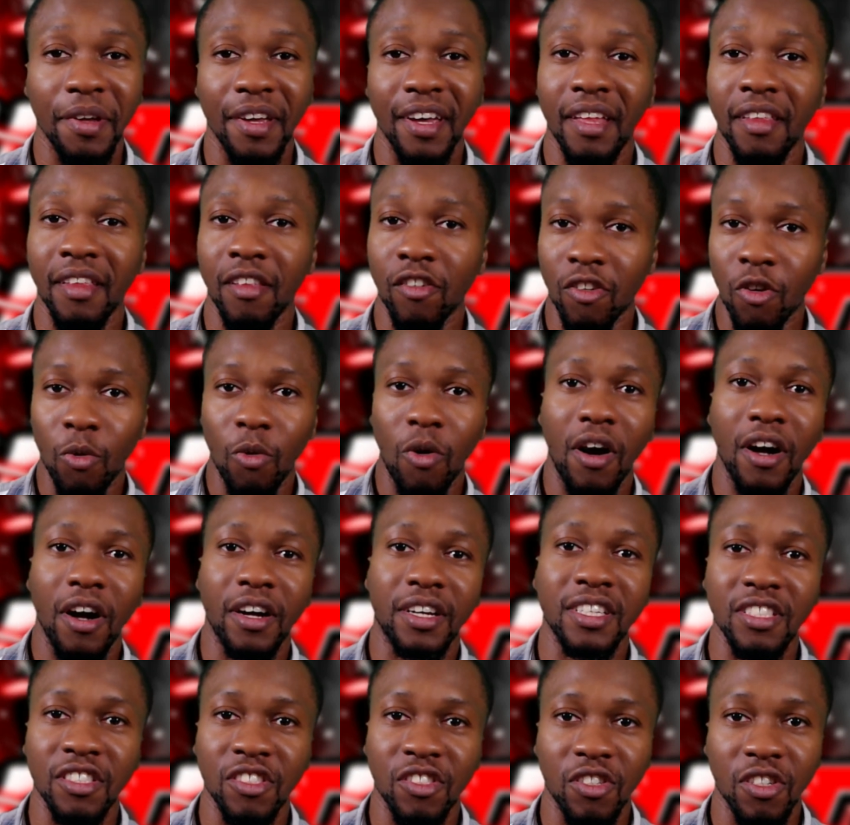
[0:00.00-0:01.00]
And
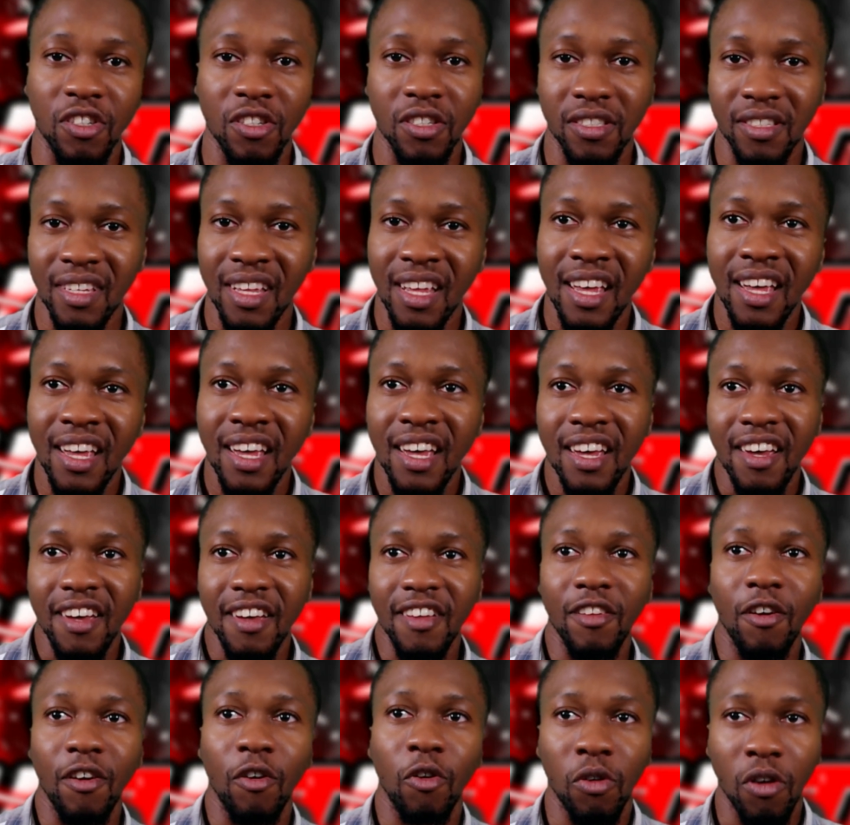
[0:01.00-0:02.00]
Kawaki's just, you
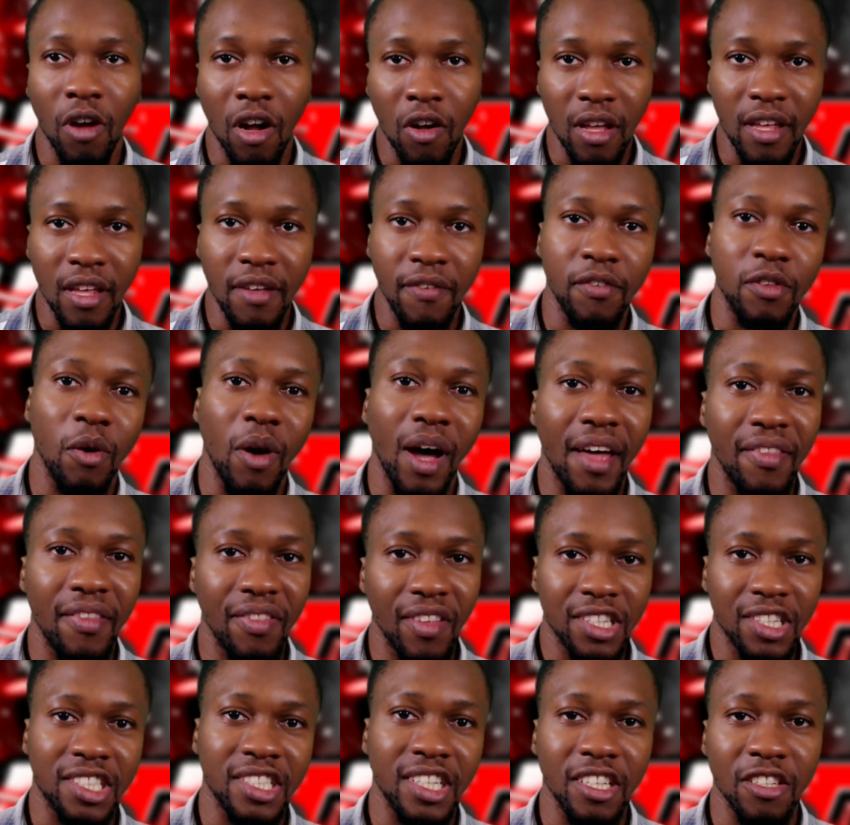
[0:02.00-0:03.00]
know, even though
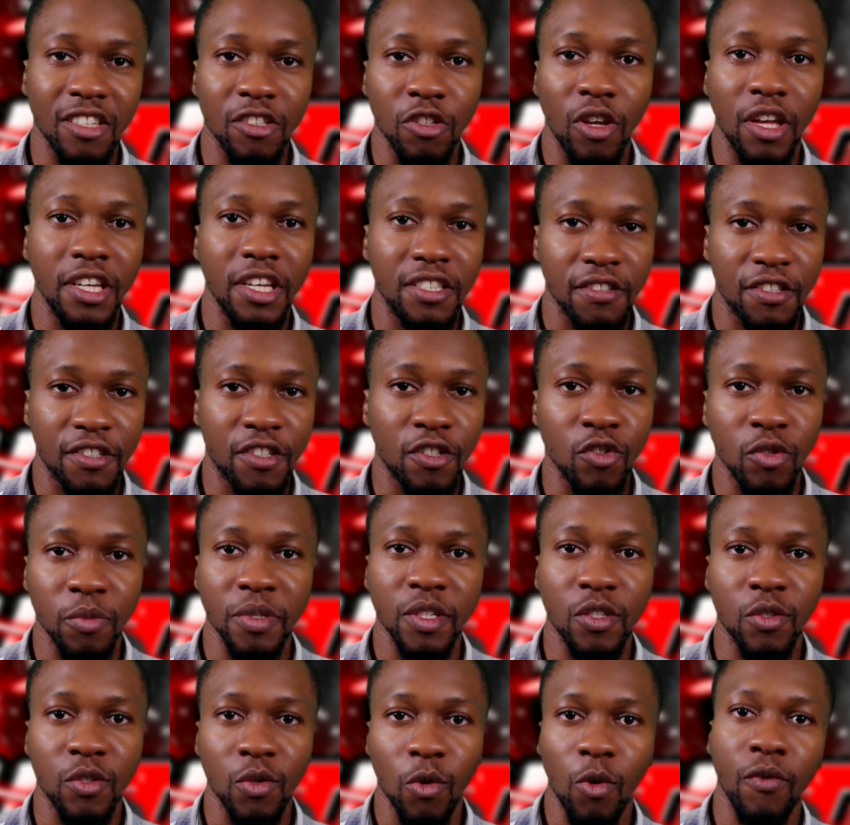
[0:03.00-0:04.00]
acknowledging that the age of shinobi
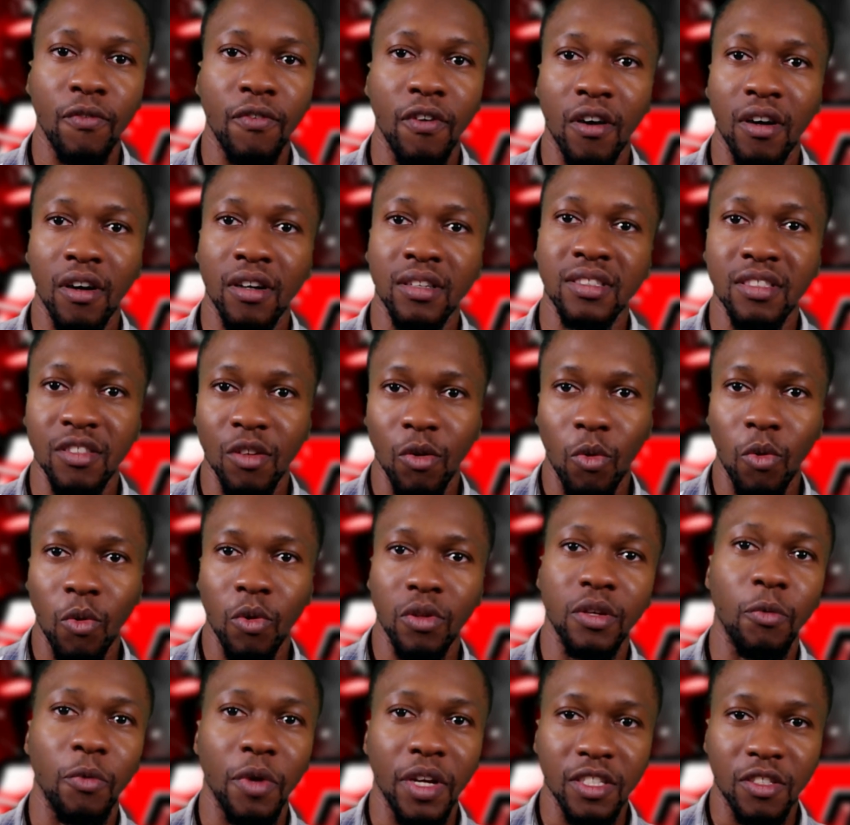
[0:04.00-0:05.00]
is over, the
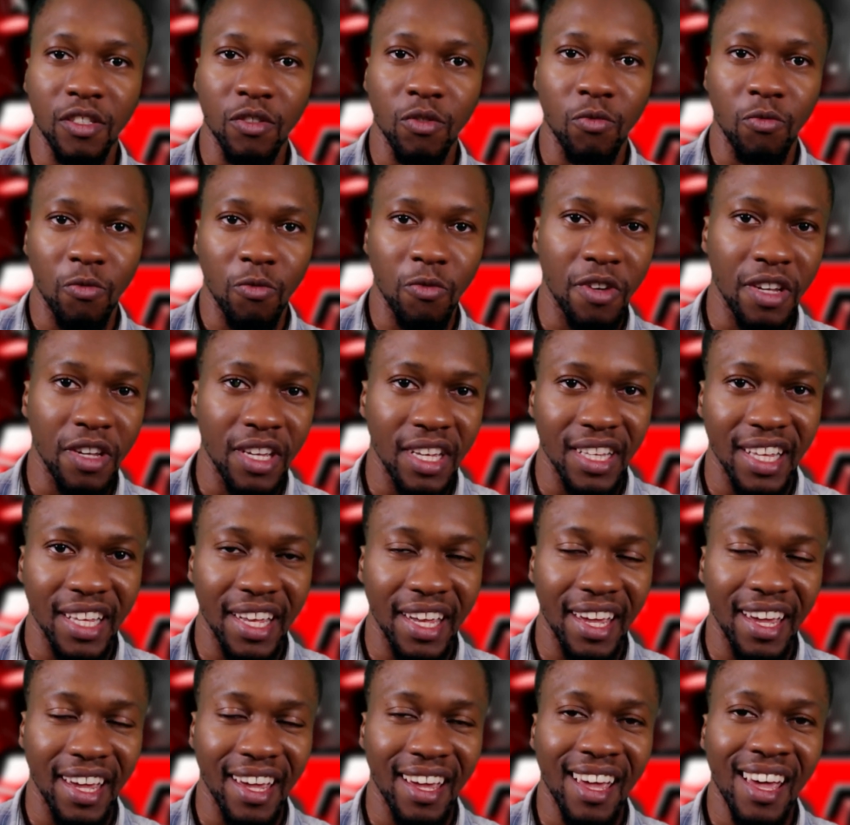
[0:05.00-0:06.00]
only way to
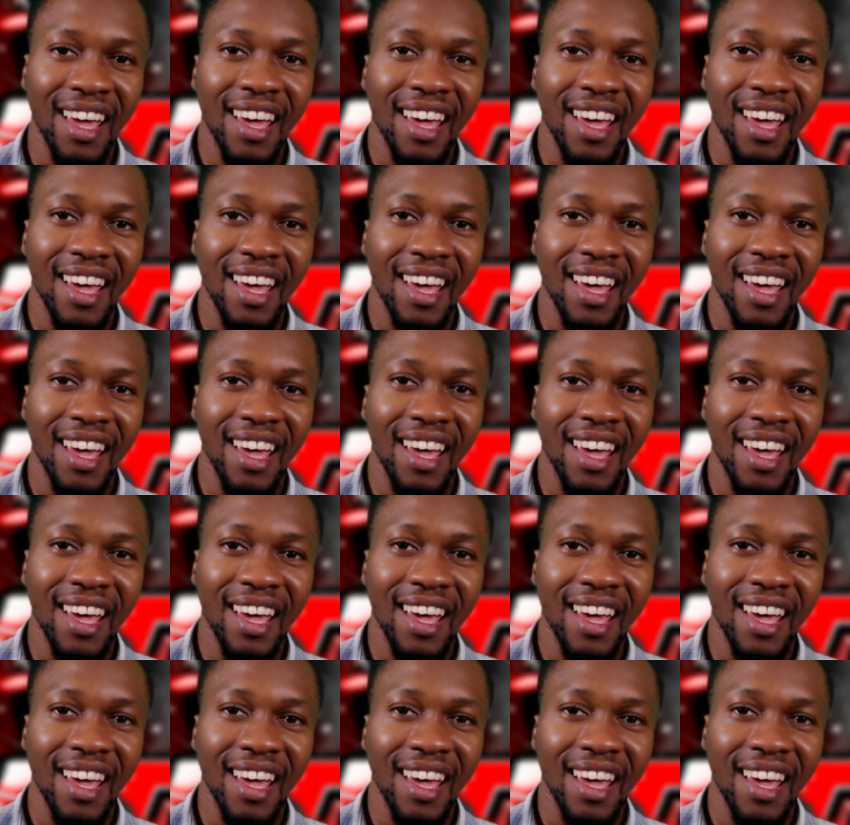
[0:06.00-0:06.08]
really,